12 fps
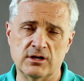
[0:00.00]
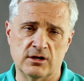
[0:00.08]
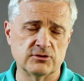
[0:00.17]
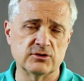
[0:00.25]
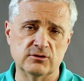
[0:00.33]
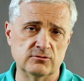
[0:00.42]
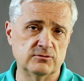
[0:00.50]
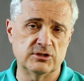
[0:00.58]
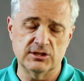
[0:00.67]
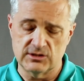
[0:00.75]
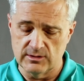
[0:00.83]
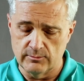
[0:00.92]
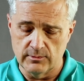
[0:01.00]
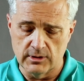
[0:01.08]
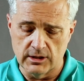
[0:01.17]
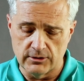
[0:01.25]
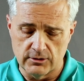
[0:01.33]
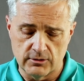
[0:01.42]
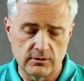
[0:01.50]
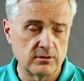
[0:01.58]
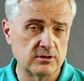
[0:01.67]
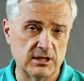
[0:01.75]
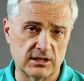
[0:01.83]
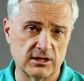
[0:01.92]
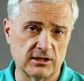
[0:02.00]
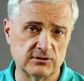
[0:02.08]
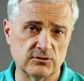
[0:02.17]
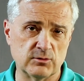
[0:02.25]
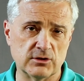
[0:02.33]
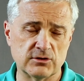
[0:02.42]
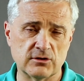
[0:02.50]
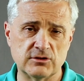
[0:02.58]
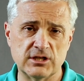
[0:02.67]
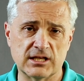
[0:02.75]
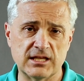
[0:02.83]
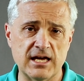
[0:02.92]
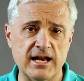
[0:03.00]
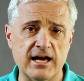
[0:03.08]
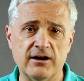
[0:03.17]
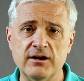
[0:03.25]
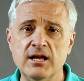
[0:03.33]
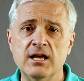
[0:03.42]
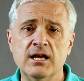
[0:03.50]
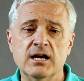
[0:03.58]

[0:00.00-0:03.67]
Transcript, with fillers: and also just some other TikToks as well. So go check that out.